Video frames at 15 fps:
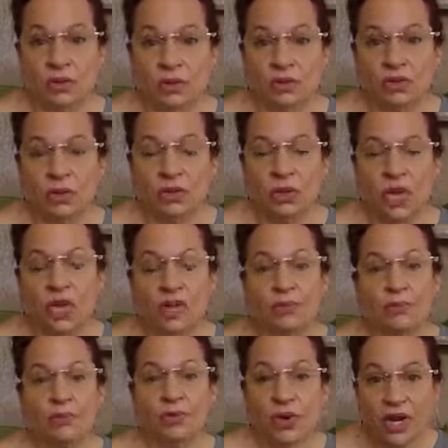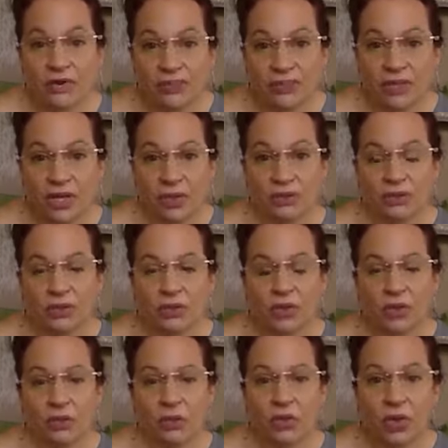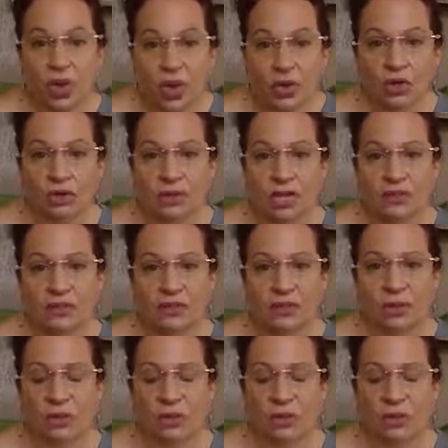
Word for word: so they pray for them so they were called as